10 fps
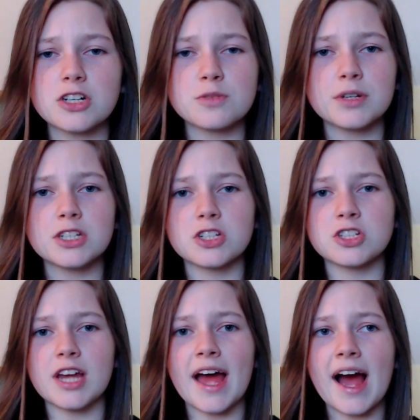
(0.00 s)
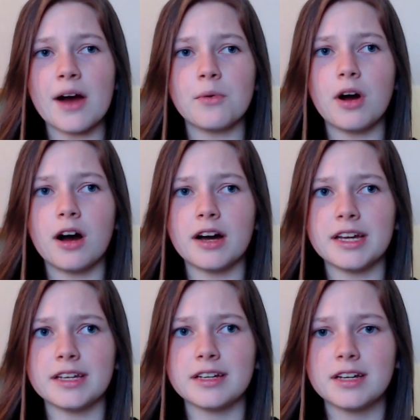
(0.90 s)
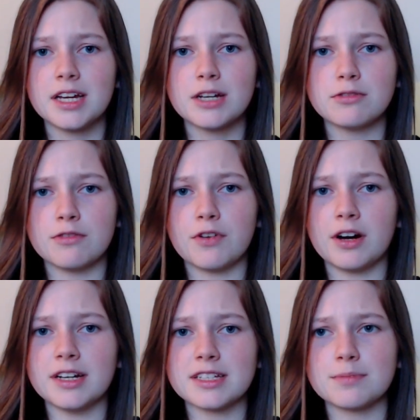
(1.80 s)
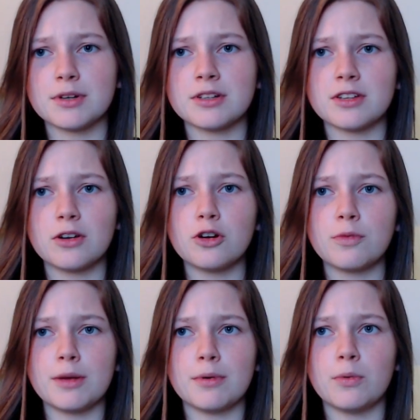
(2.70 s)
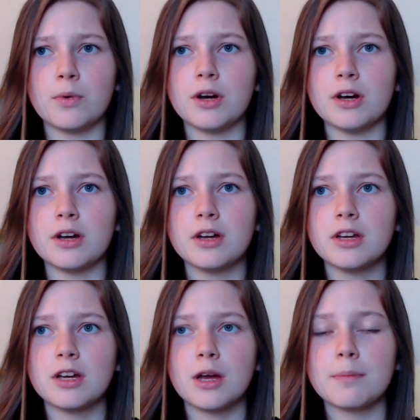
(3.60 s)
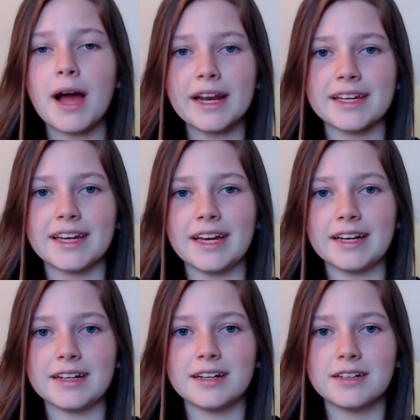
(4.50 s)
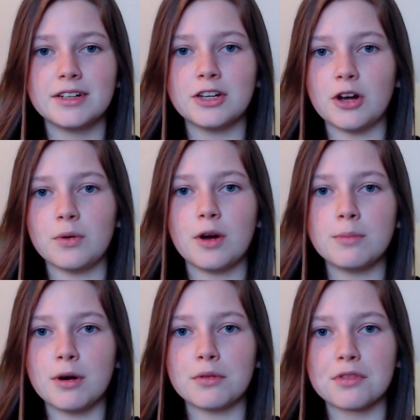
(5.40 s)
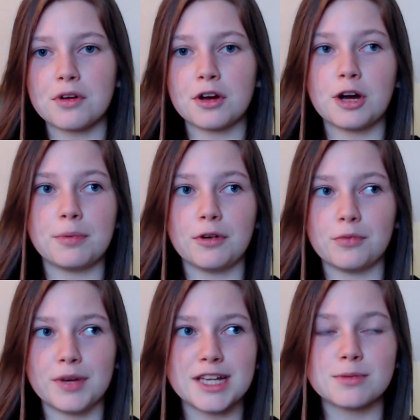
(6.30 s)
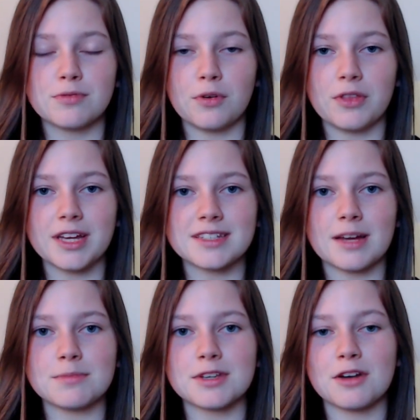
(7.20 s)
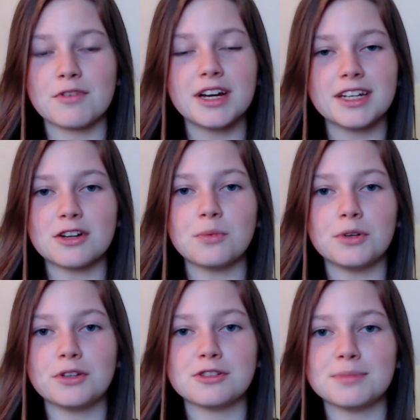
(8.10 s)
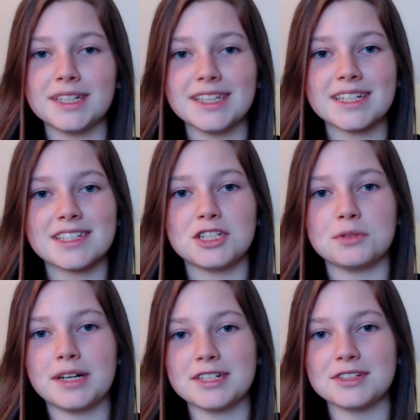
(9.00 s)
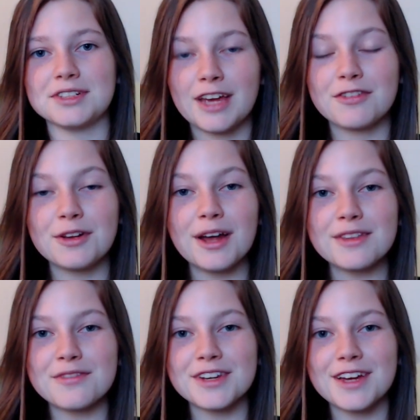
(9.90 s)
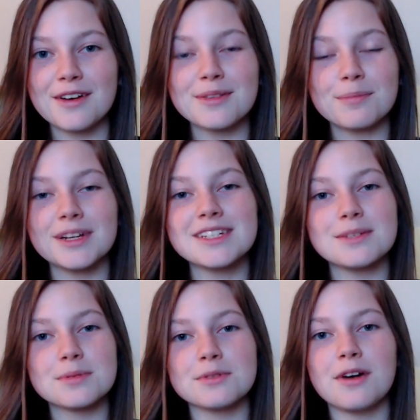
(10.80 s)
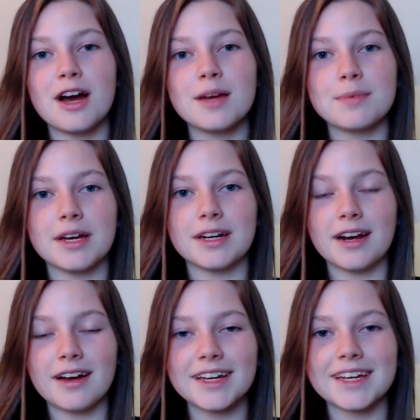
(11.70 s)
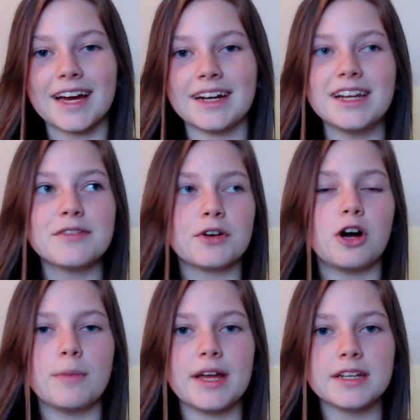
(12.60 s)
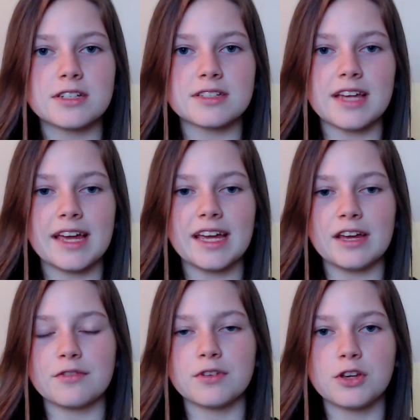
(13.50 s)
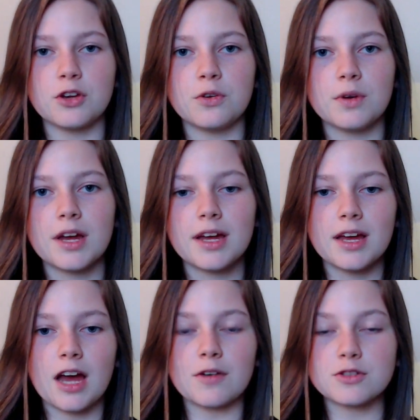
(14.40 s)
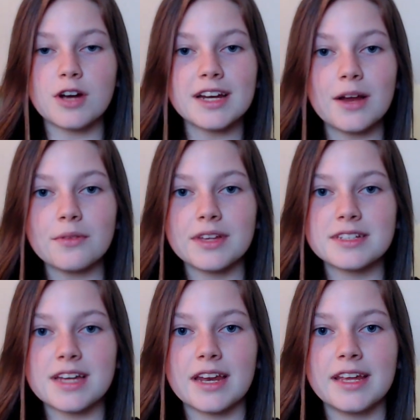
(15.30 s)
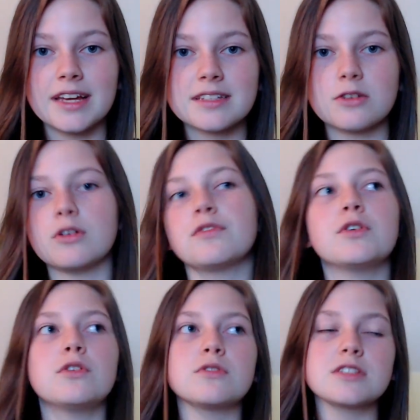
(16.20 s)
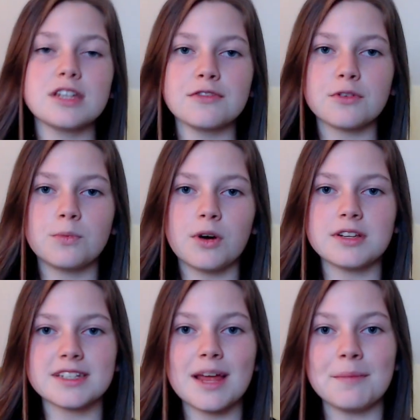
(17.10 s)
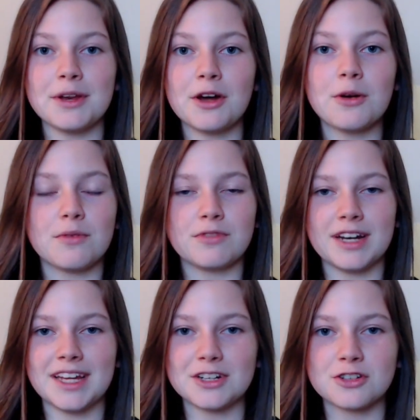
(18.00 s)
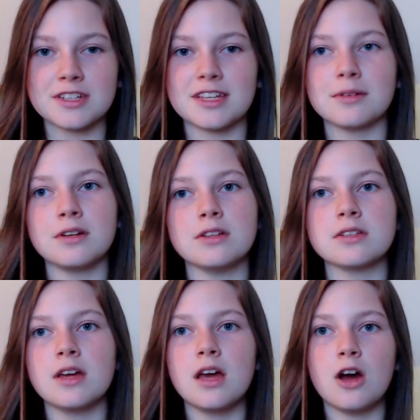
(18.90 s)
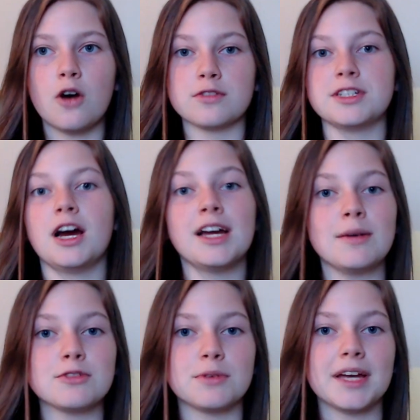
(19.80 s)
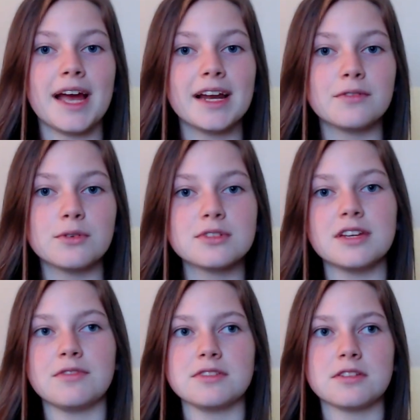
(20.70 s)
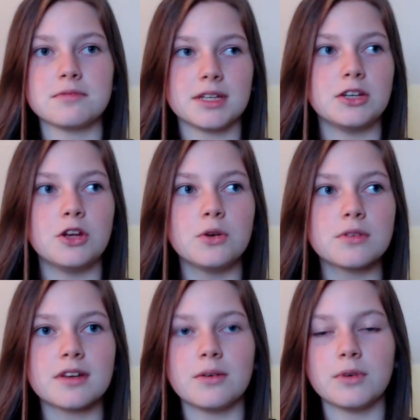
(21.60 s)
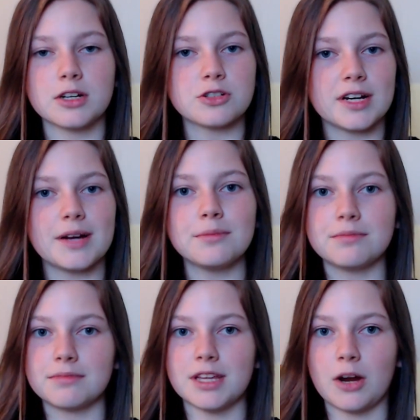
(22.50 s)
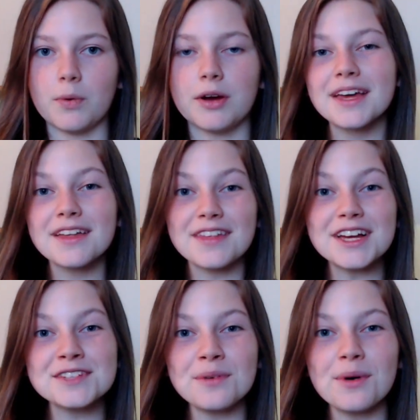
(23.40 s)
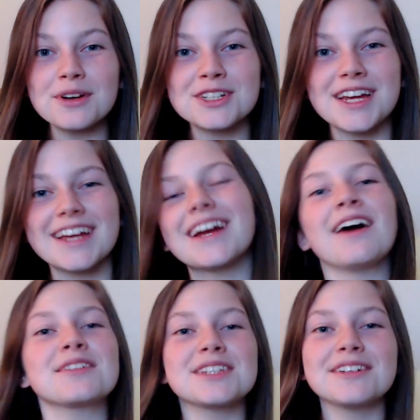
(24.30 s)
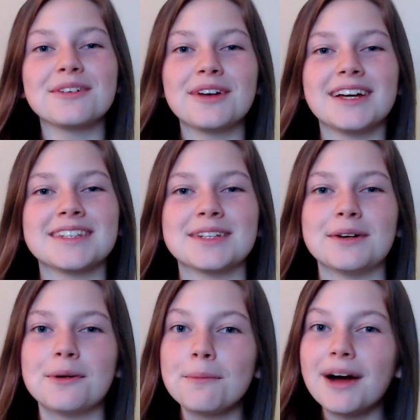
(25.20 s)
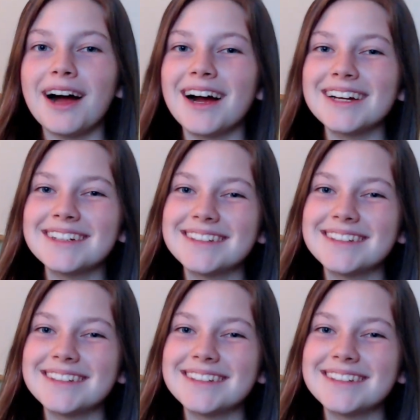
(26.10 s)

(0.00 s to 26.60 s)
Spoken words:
Just wanted to share how I revised, because a lot of people were panicking, a month, a couple of weeks before the exams, and I really don't want you to be in that situation. If you like the video, then please subscribe and like and leave a comment to say if you have tried out these techniques or if you use different ones. Let me know. I'm really interested, because obviously I am doing A-levels. If there's something new that I want to try out, then I will. Thanks for watching. I'll see you all later. Bye!